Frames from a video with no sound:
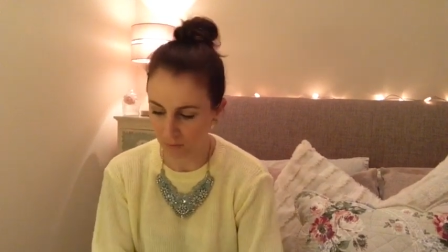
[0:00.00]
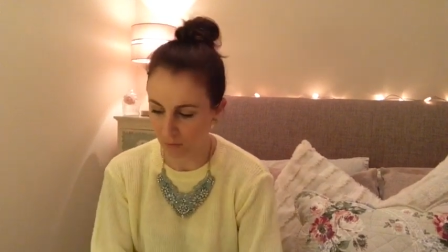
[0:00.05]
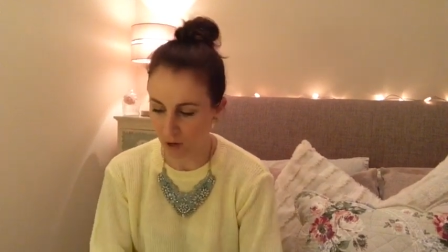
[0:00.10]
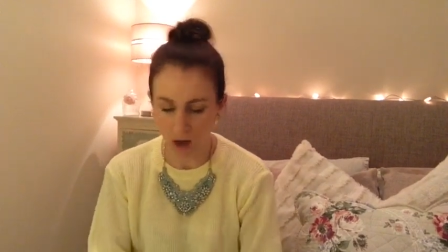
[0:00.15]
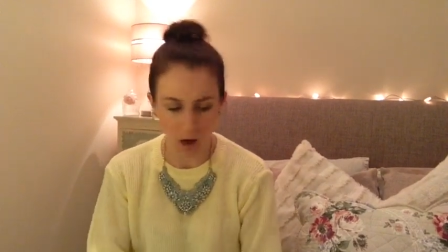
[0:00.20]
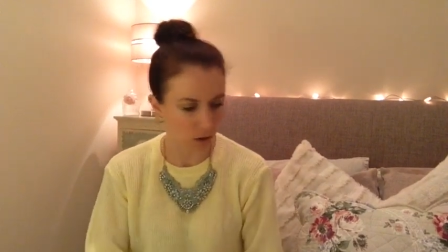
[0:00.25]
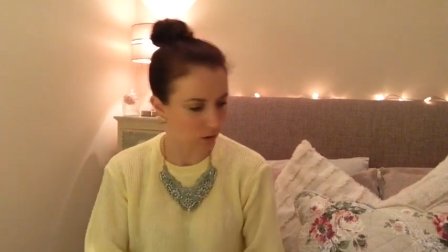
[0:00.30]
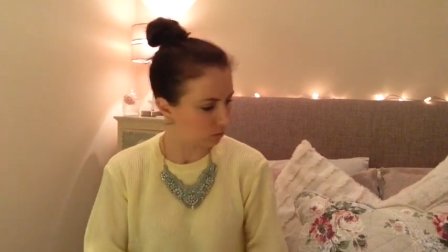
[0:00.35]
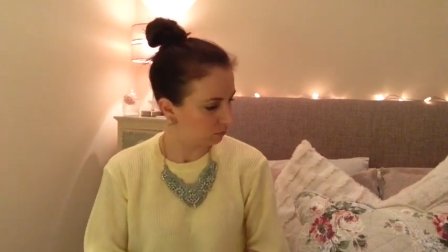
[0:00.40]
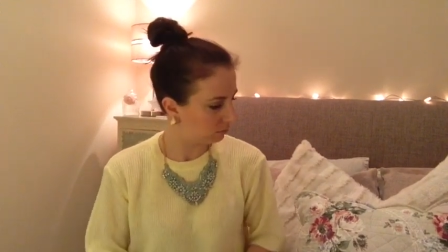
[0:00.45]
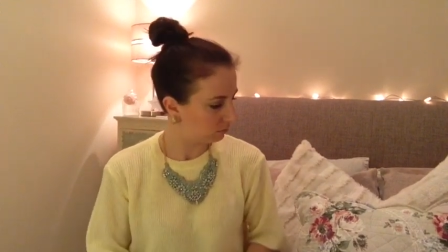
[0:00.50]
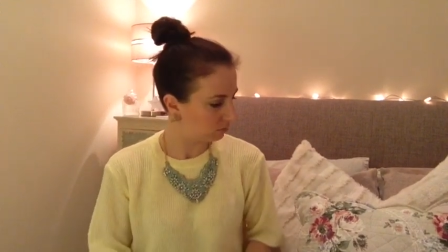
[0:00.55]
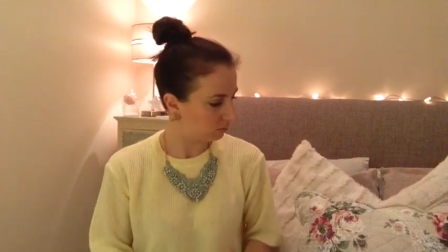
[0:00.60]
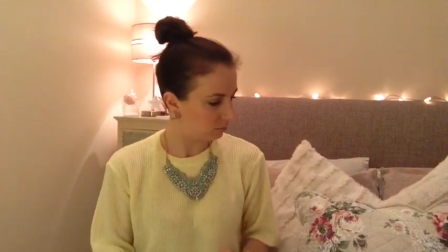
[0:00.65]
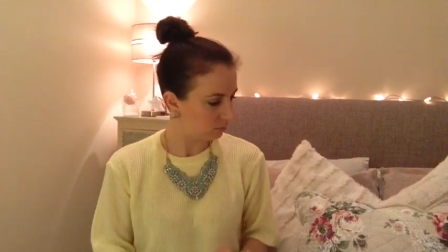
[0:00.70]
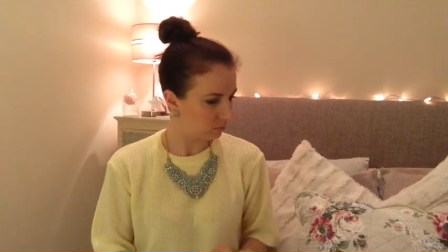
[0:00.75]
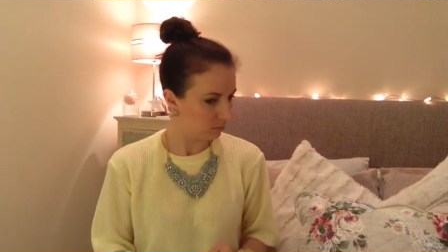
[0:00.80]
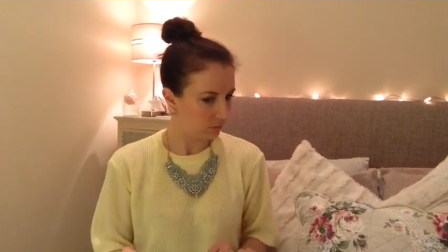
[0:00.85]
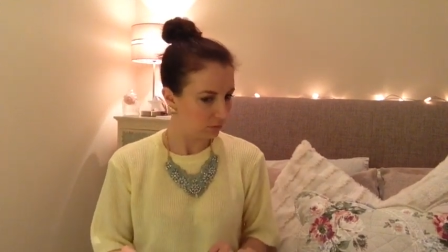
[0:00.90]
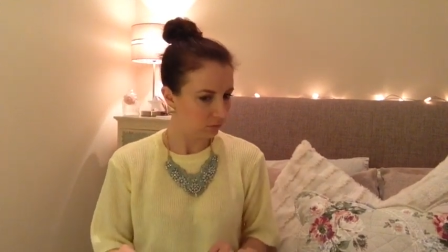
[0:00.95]
Oh,
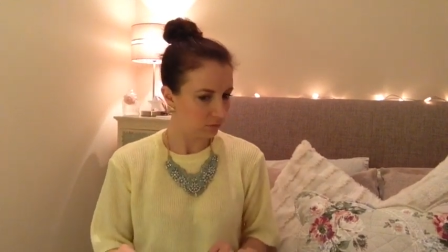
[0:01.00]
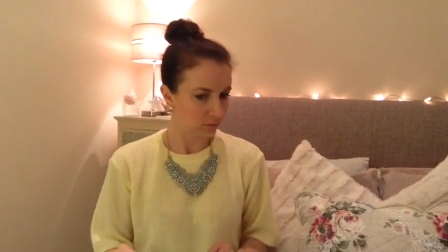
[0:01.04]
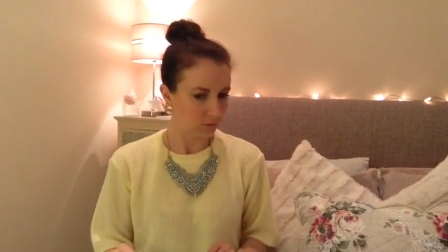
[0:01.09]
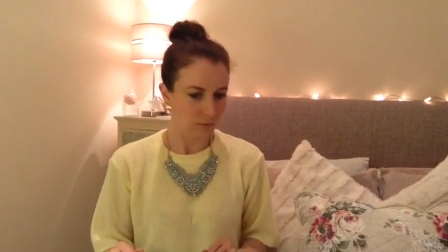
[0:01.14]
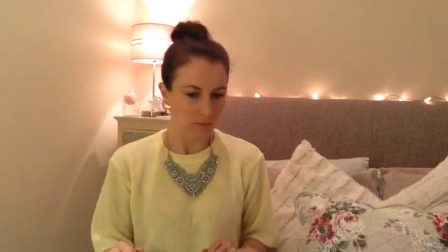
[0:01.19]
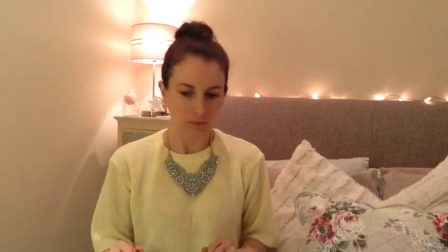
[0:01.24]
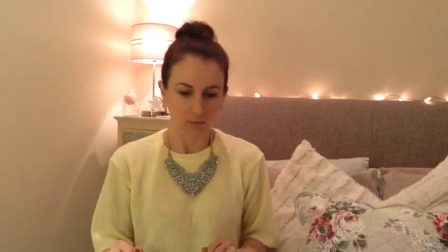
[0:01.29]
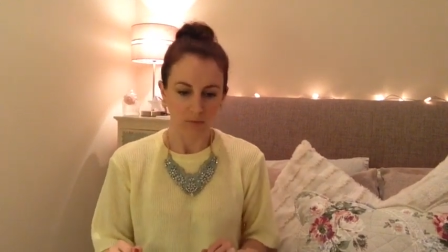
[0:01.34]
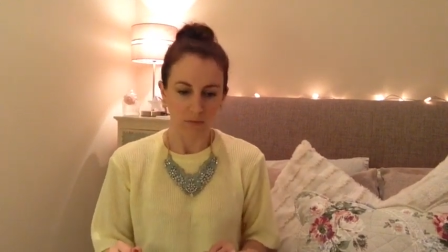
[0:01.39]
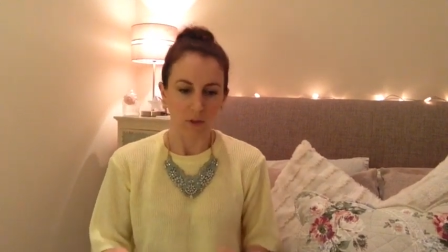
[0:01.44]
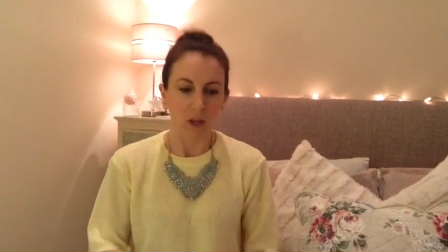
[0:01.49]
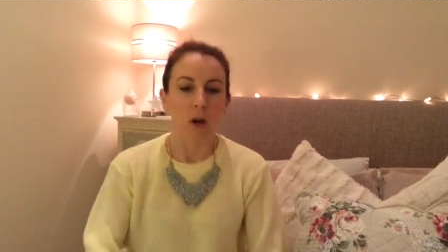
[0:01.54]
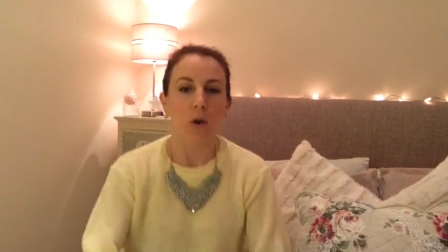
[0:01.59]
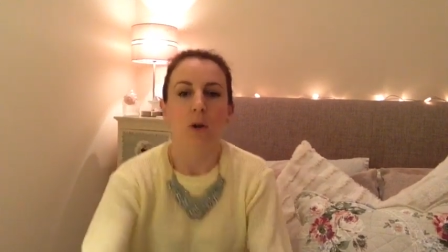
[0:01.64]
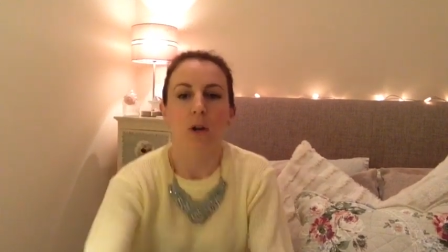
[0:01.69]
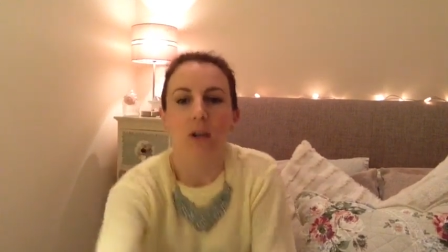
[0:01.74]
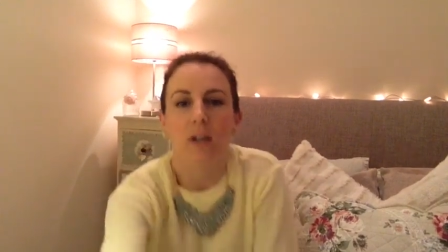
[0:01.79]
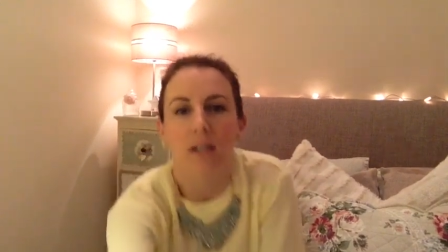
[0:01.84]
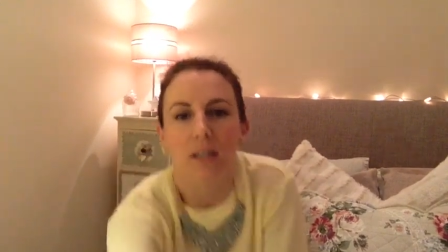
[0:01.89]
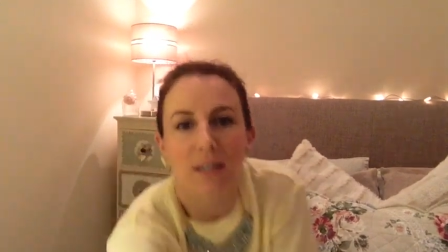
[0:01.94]
oh
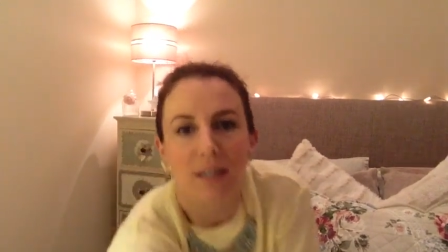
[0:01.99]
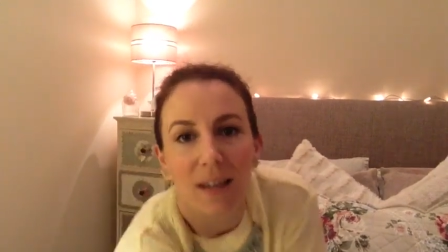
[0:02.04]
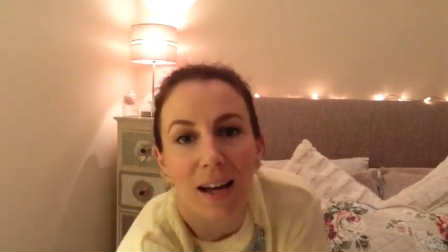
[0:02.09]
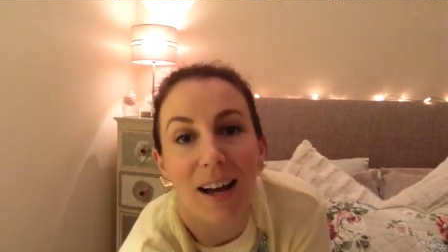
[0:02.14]
here it is.